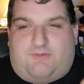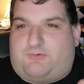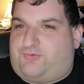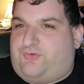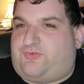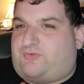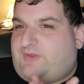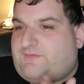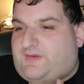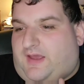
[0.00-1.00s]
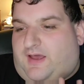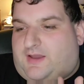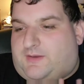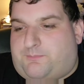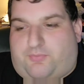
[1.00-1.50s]
where she's just given a
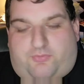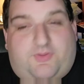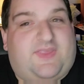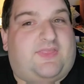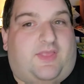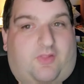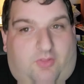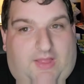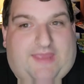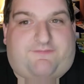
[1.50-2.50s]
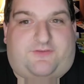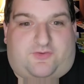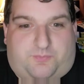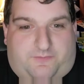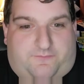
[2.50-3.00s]
completely
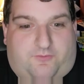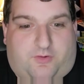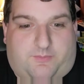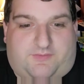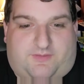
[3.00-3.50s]
lifeless performance.